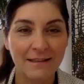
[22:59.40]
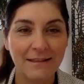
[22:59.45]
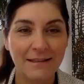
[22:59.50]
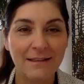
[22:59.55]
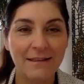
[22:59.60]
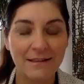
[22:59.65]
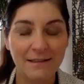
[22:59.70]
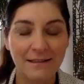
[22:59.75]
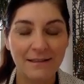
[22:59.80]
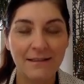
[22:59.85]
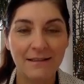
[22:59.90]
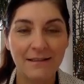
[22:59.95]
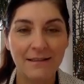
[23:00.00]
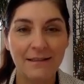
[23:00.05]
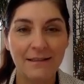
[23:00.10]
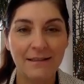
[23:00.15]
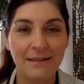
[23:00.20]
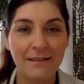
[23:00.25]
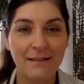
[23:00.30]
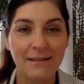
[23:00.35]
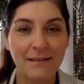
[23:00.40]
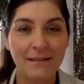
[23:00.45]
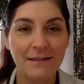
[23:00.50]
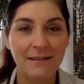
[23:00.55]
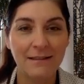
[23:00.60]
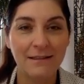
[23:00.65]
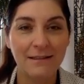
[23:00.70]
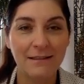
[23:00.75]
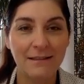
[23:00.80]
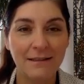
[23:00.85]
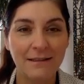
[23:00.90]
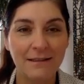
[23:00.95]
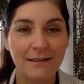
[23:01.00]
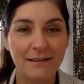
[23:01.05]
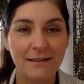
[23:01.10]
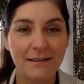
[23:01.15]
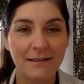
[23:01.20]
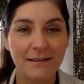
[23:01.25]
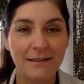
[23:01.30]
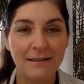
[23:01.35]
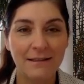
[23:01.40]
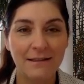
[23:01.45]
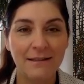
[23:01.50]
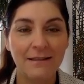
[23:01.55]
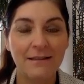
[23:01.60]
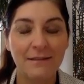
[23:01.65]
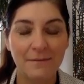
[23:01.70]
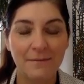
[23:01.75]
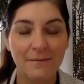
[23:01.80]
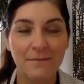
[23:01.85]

The person shown says nothing.